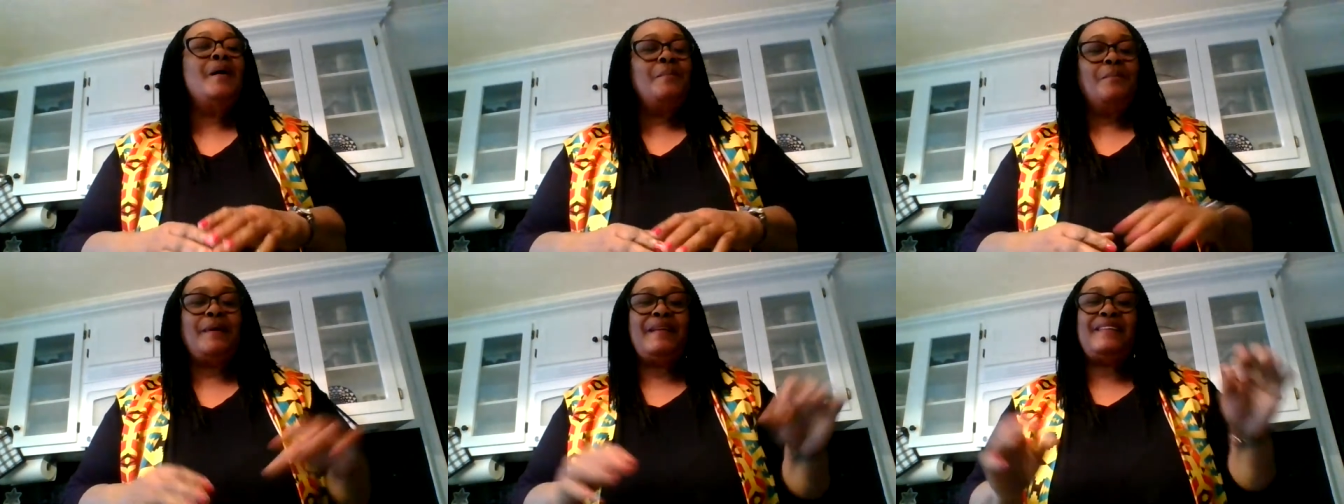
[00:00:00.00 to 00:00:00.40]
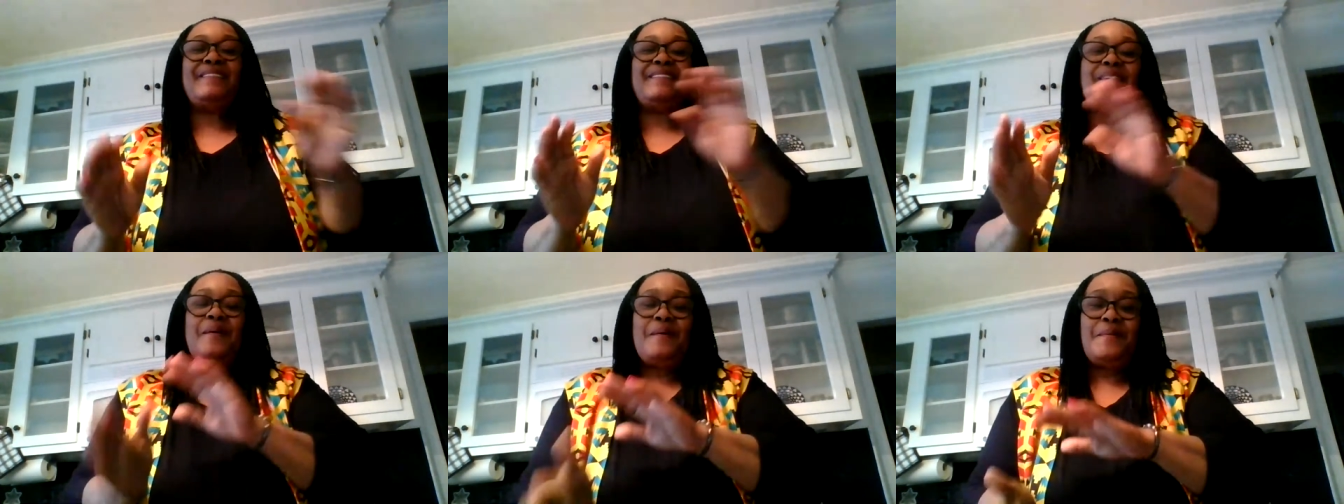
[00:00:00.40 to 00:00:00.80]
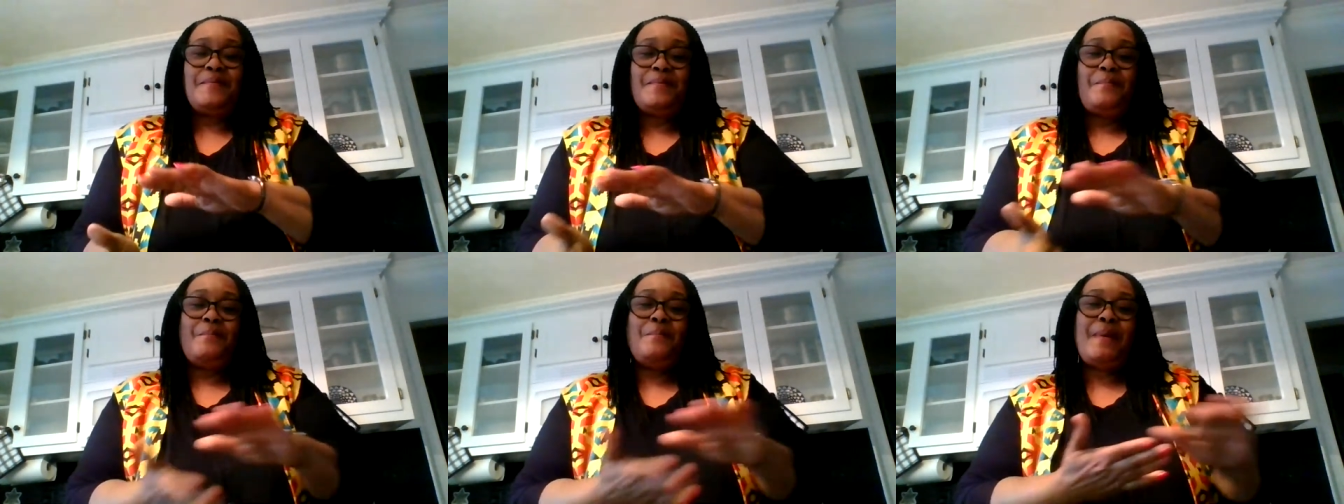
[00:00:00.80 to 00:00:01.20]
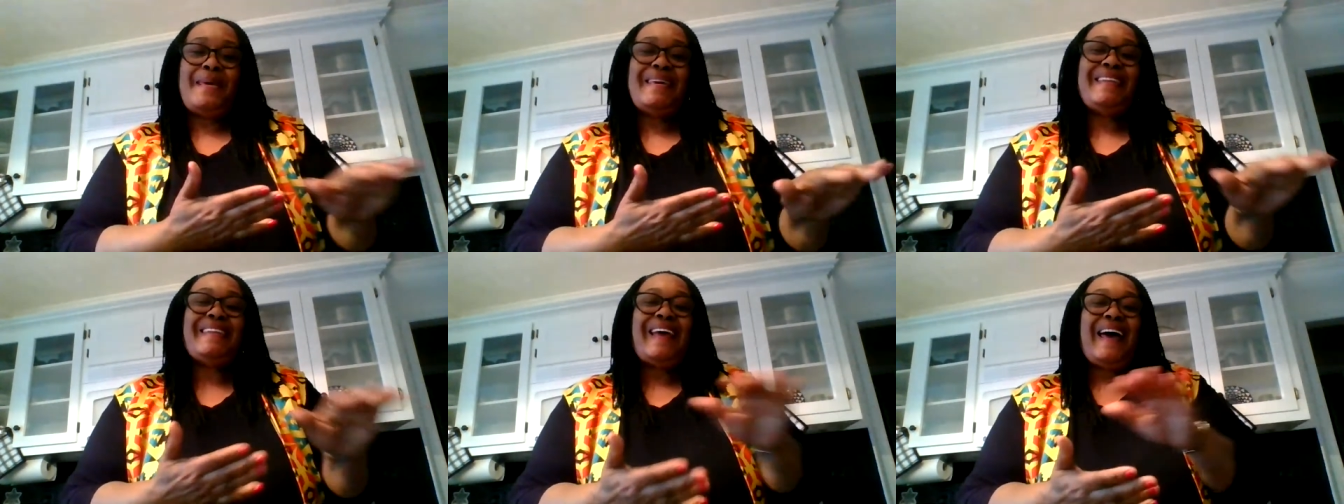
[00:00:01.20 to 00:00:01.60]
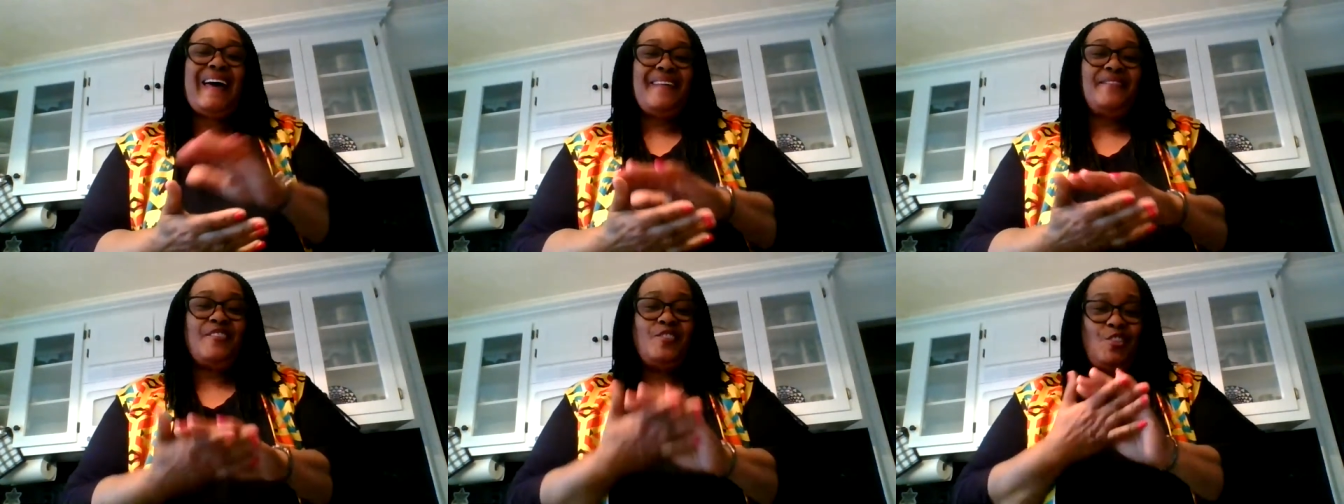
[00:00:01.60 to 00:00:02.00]
but it's the meat
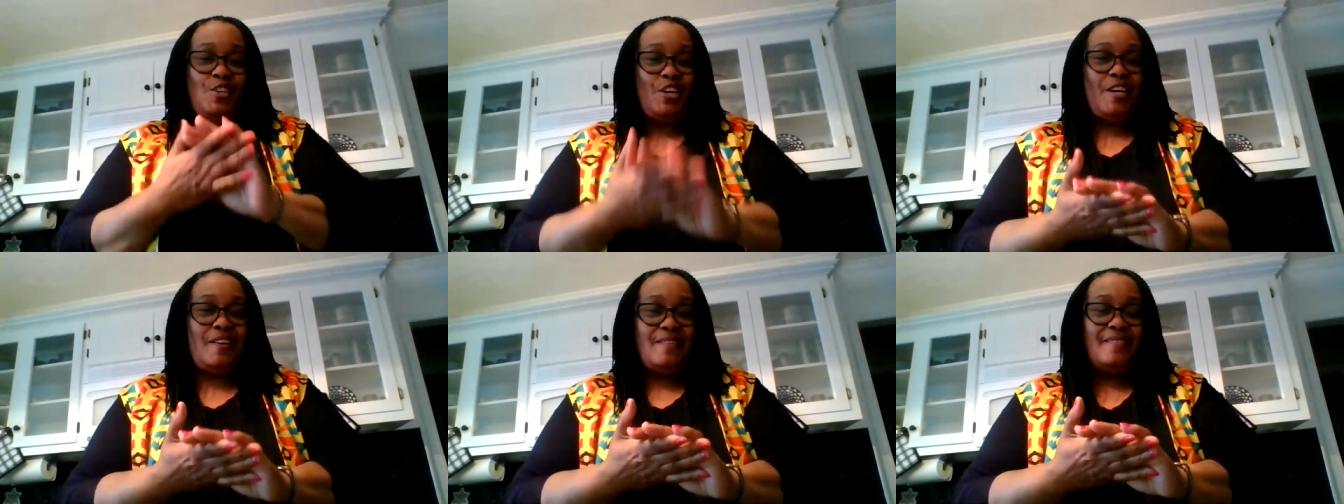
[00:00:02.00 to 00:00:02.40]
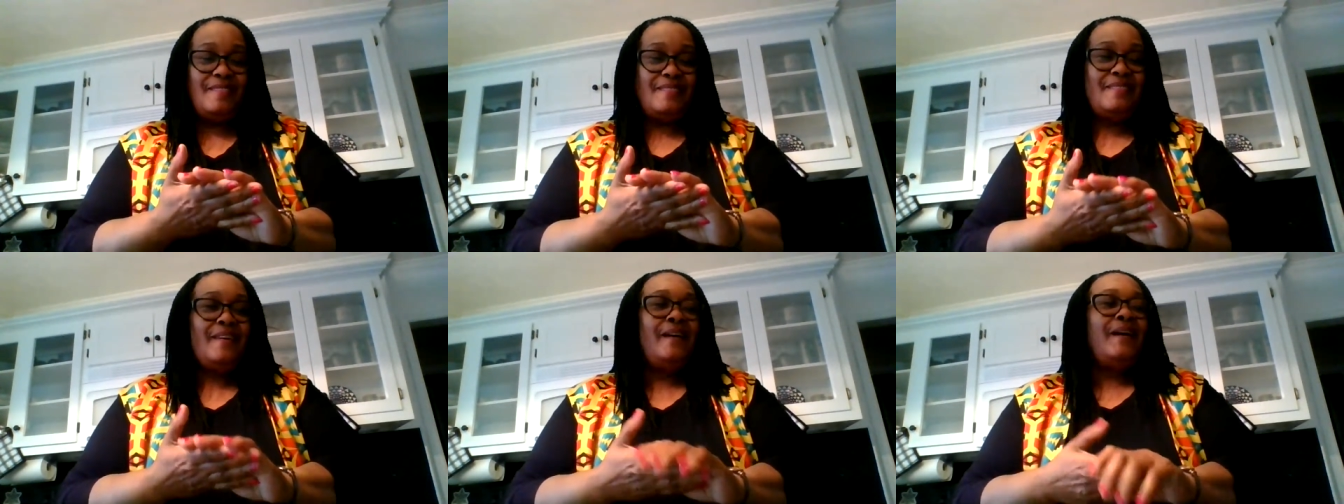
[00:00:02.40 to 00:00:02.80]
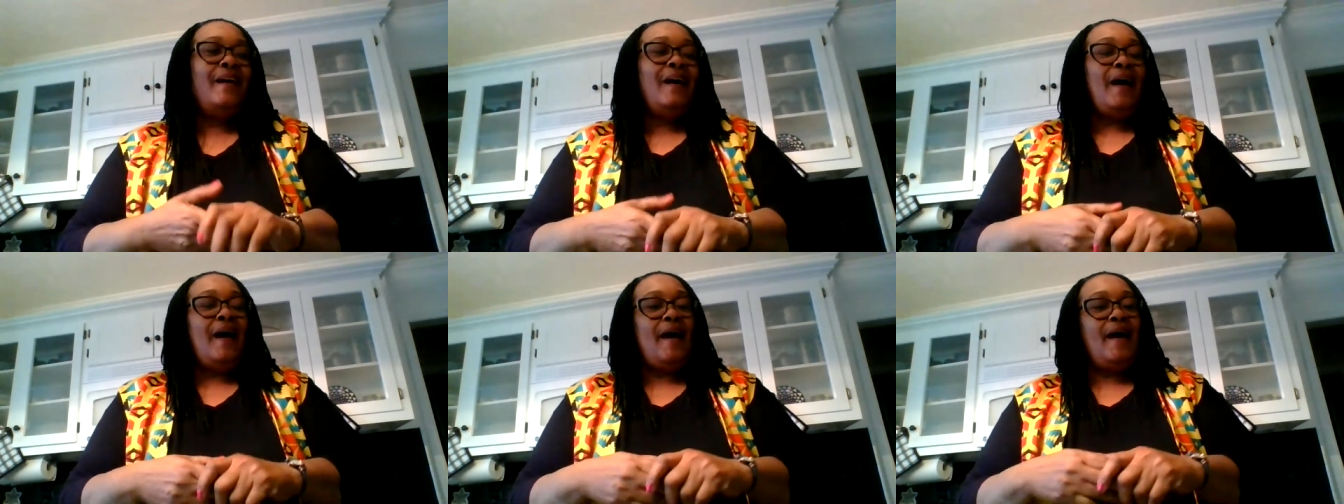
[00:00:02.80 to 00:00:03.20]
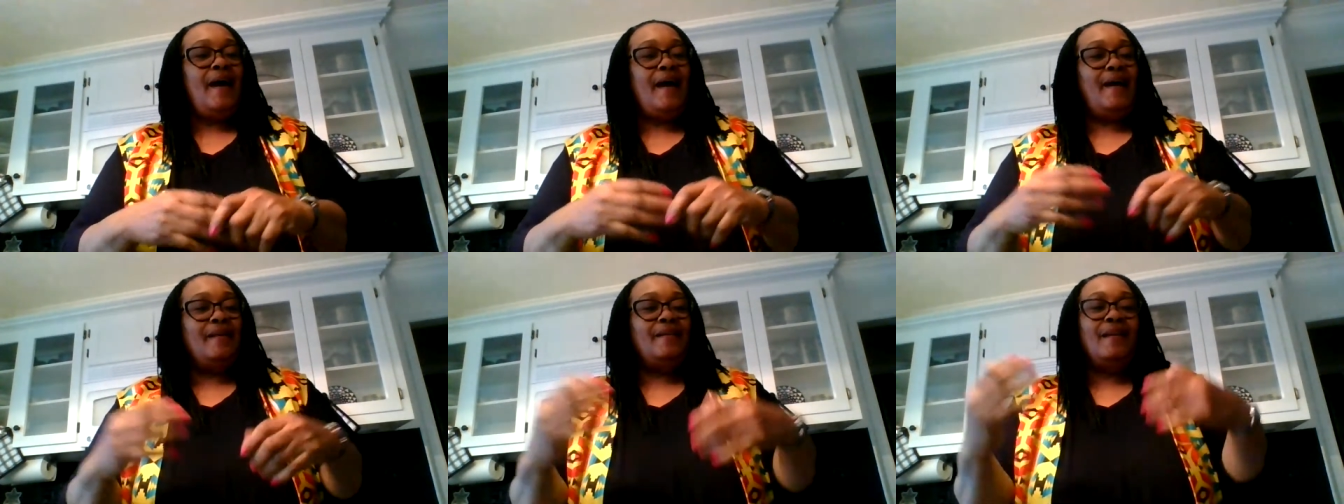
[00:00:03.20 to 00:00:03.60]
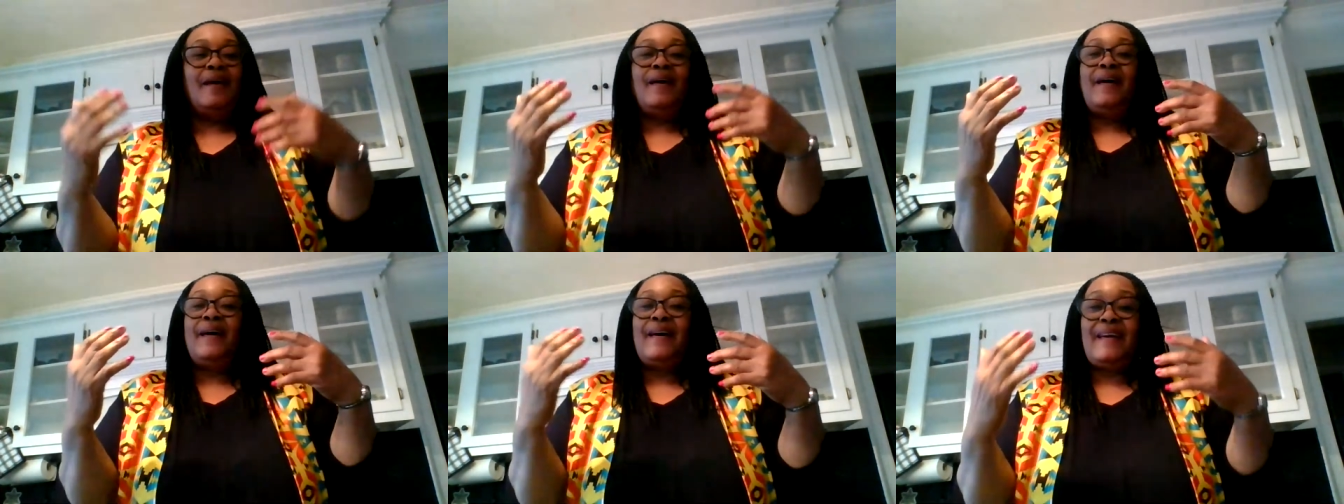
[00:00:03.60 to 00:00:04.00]
and the cheese. And
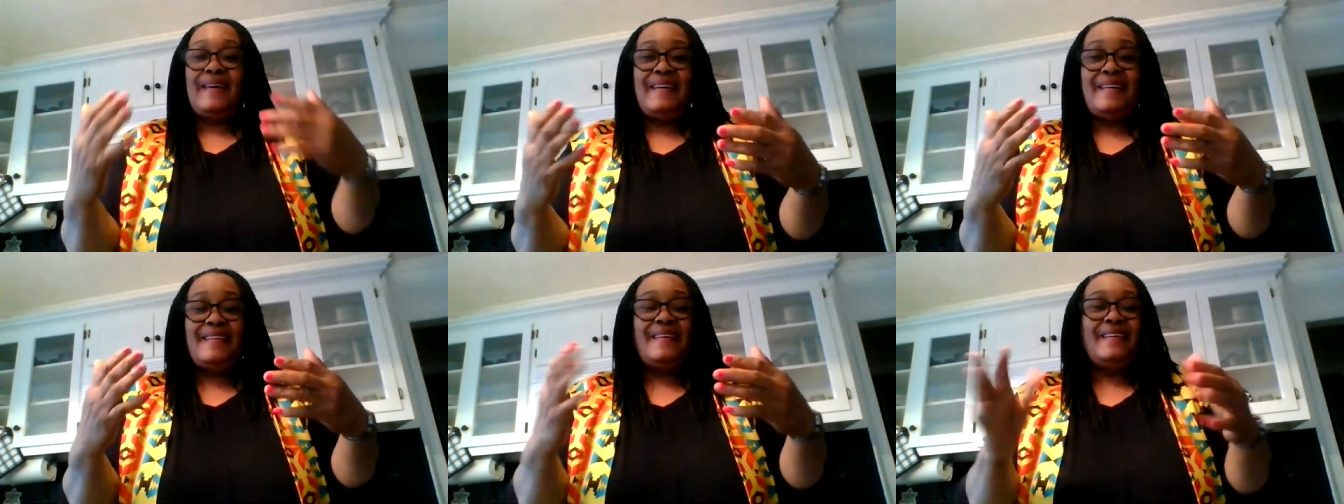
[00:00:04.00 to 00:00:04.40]
it